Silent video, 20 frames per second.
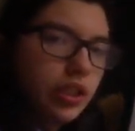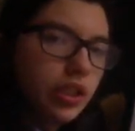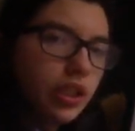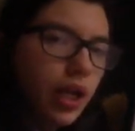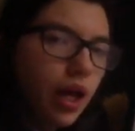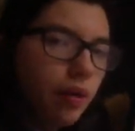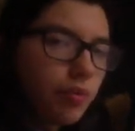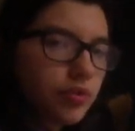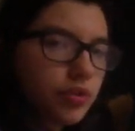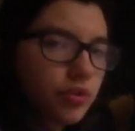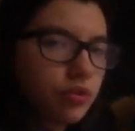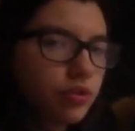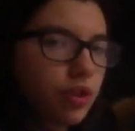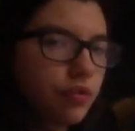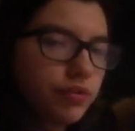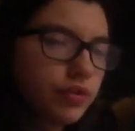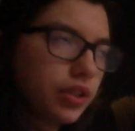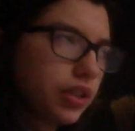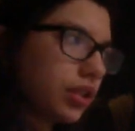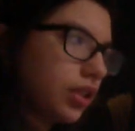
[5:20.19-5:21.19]
labs or
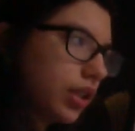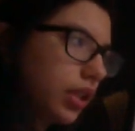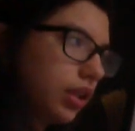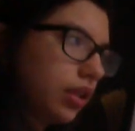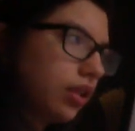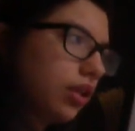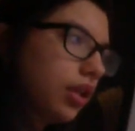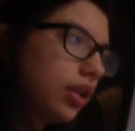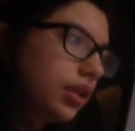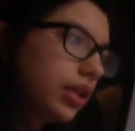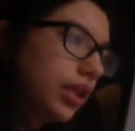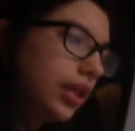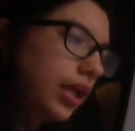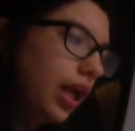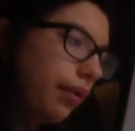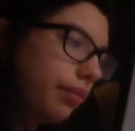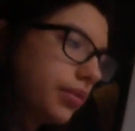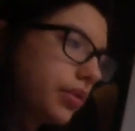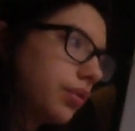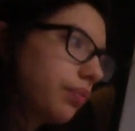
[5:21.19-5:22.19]
after the
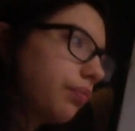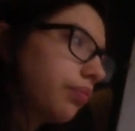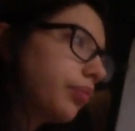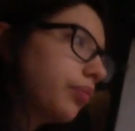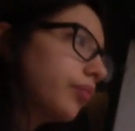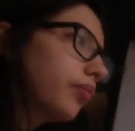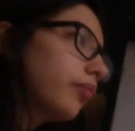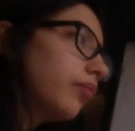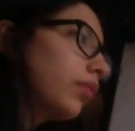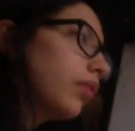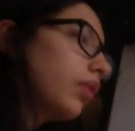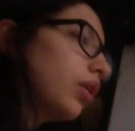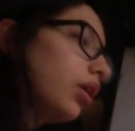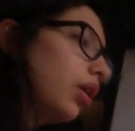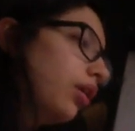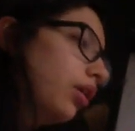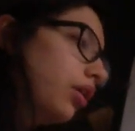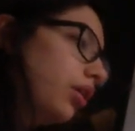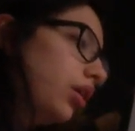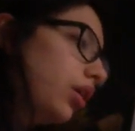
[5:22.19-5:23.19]
labs.
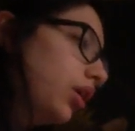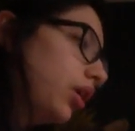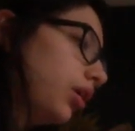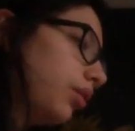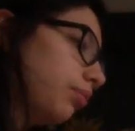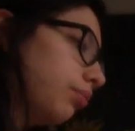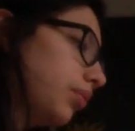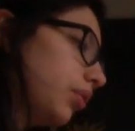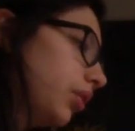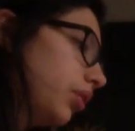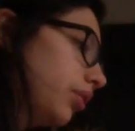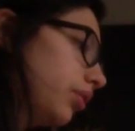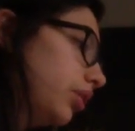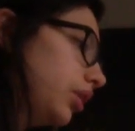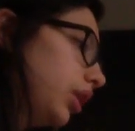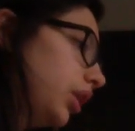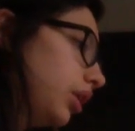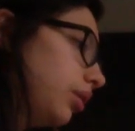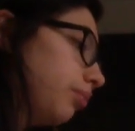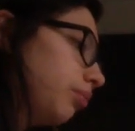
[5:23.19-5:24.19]

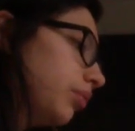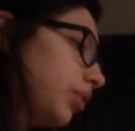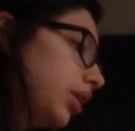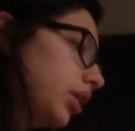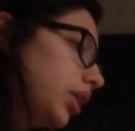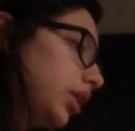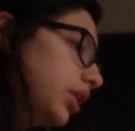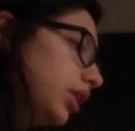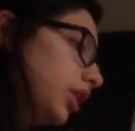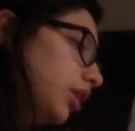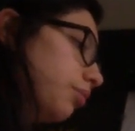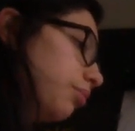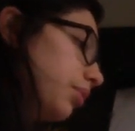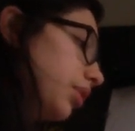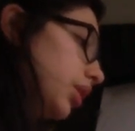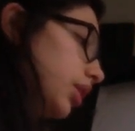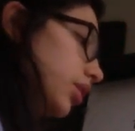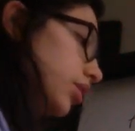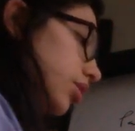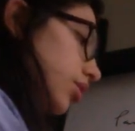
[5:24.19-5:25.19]
The
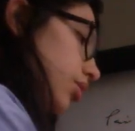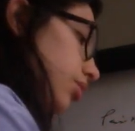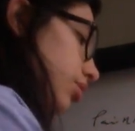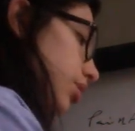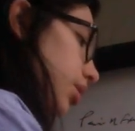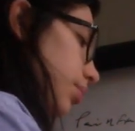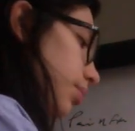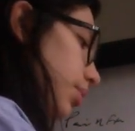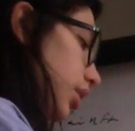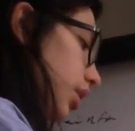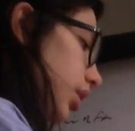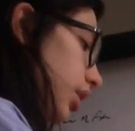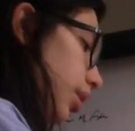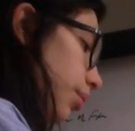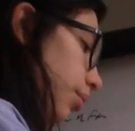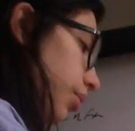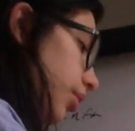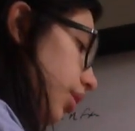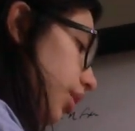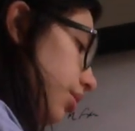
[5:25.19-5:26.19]
treatment is just giving
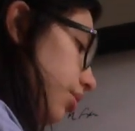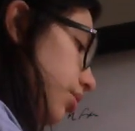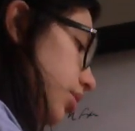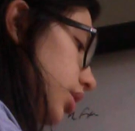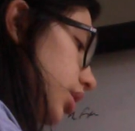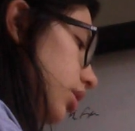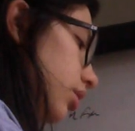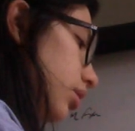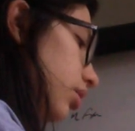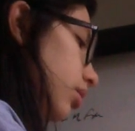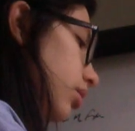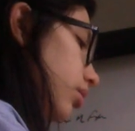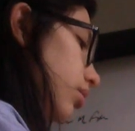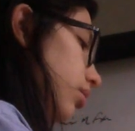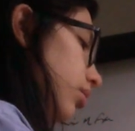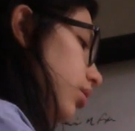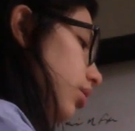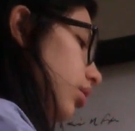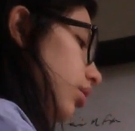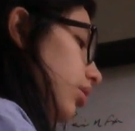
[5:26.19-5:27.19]
levothyroxine,
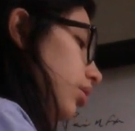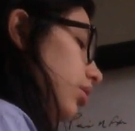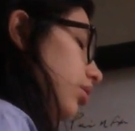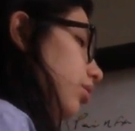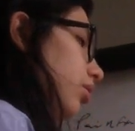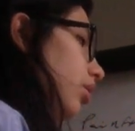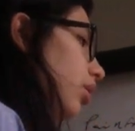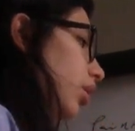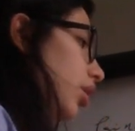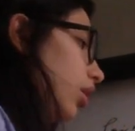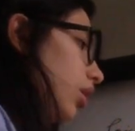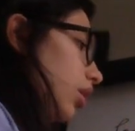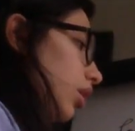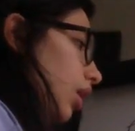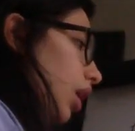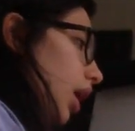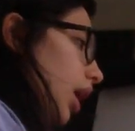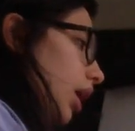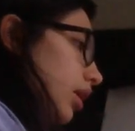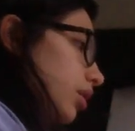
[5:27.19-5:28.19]

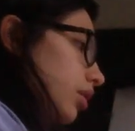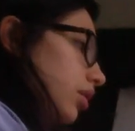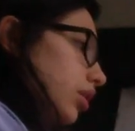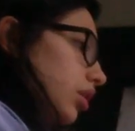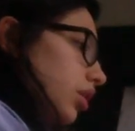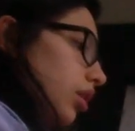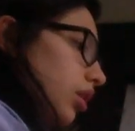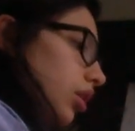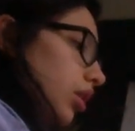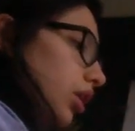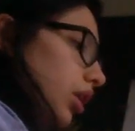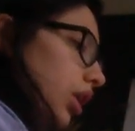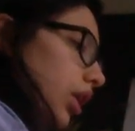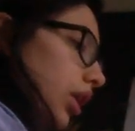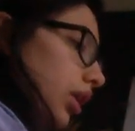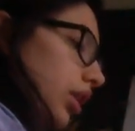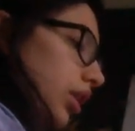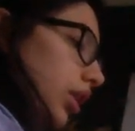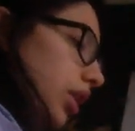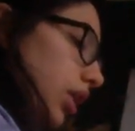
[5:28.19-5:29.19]
and
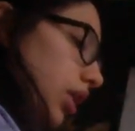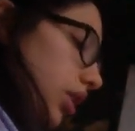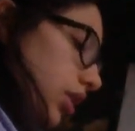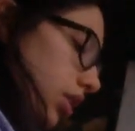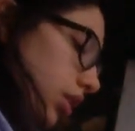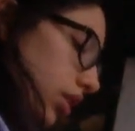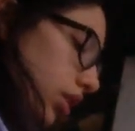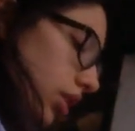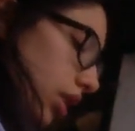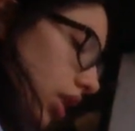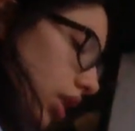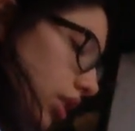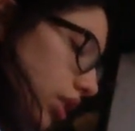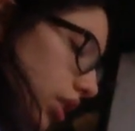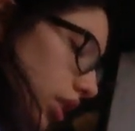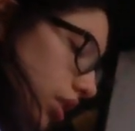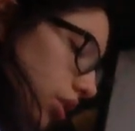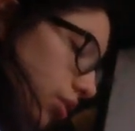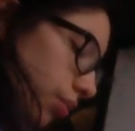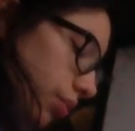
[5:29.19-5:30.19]
there is
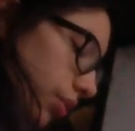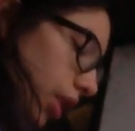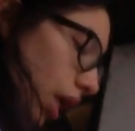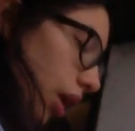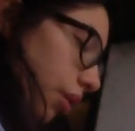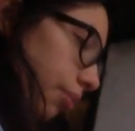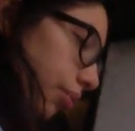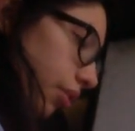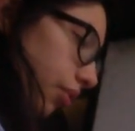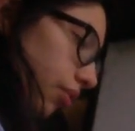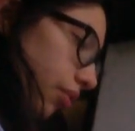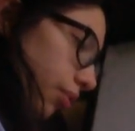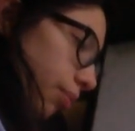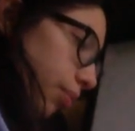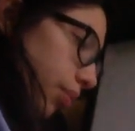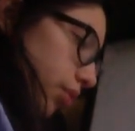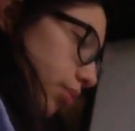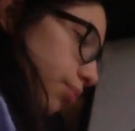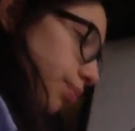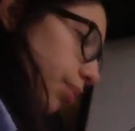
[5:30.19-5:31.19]
this subtype of
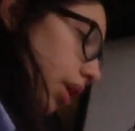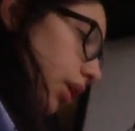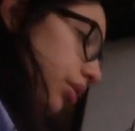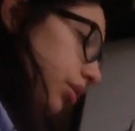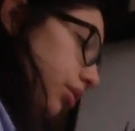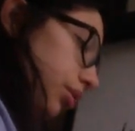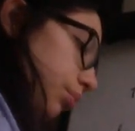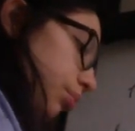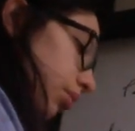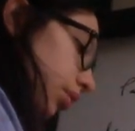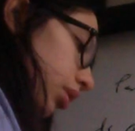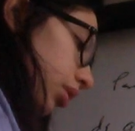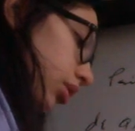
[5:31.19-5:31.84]
postpartum